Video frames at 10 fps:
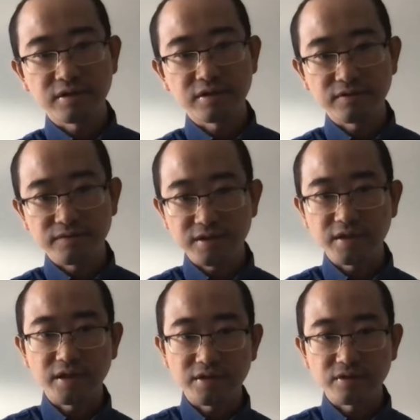
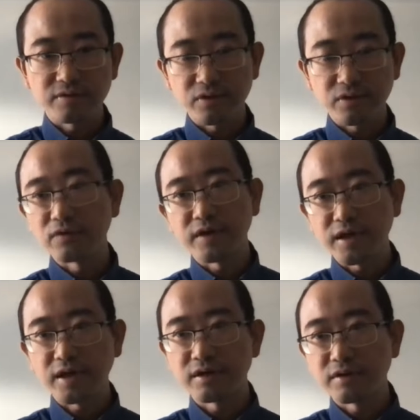sophistication of the
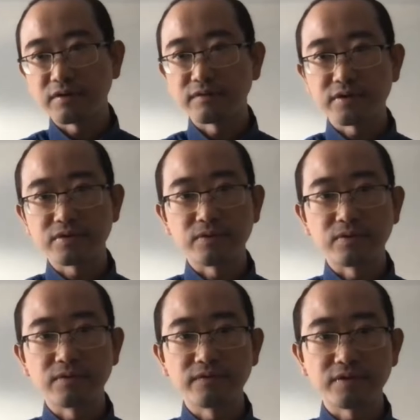overhead of the
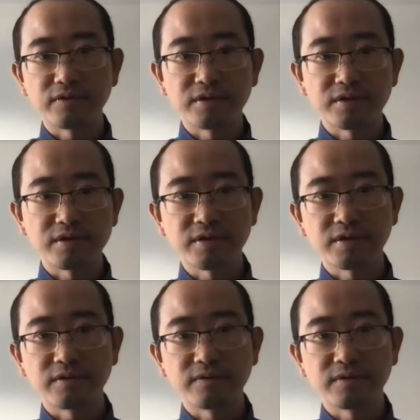tool versus
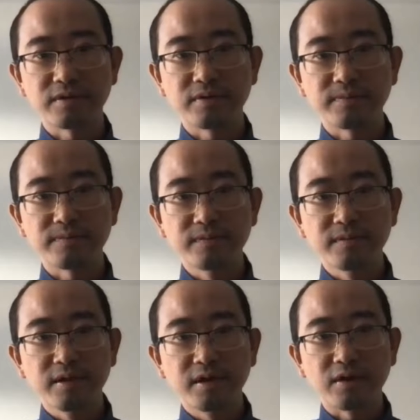
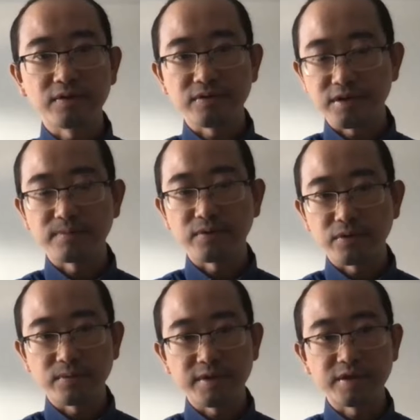how simple
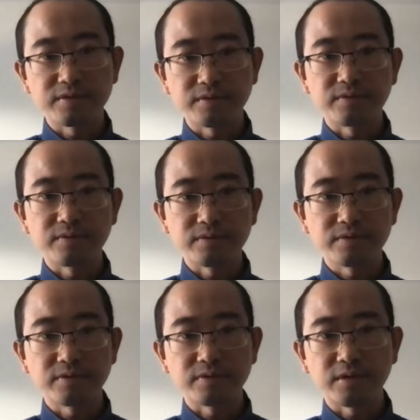it would be
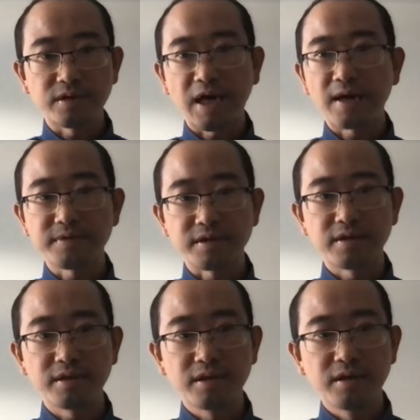to adopt
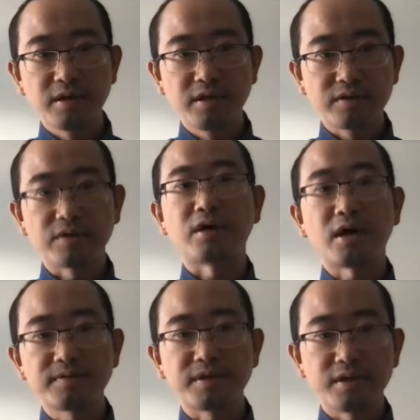
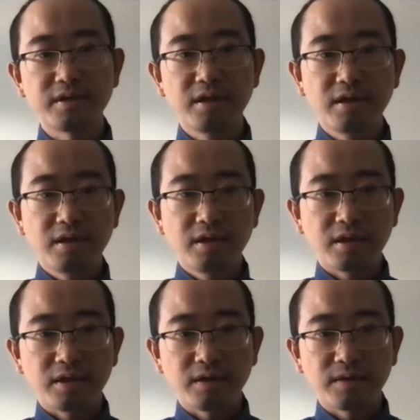it.
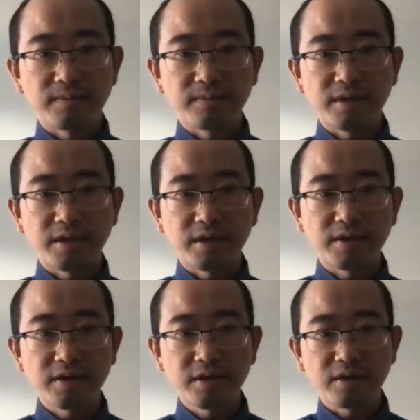And I
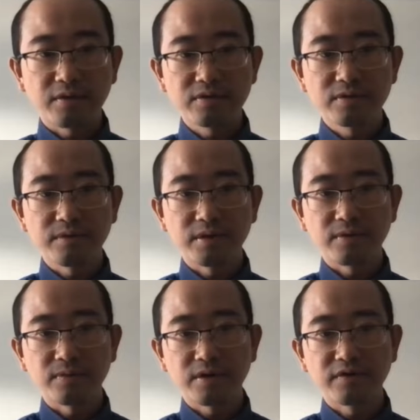think
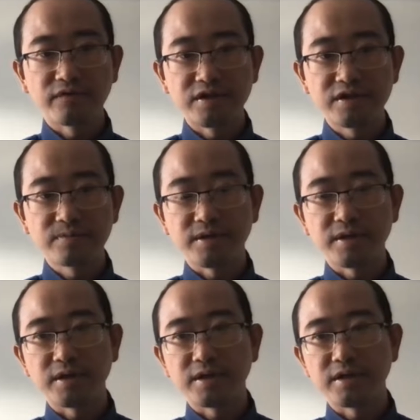ultimately what convinced
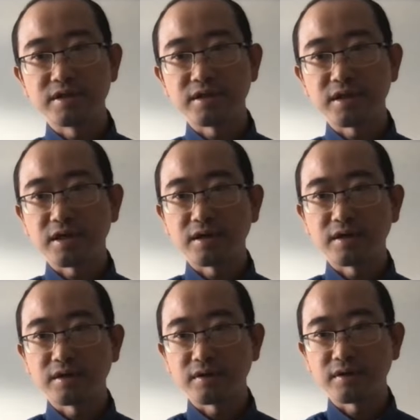me is that
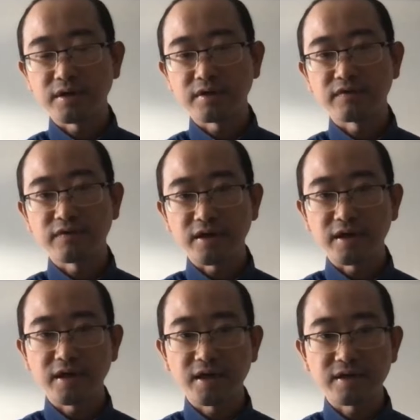I think
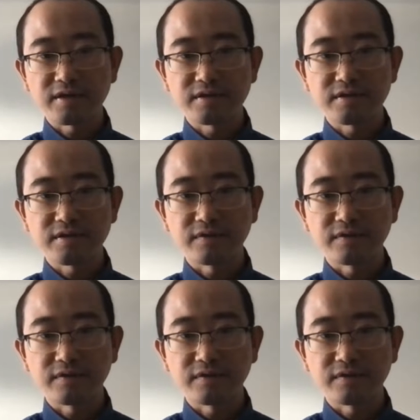Fly has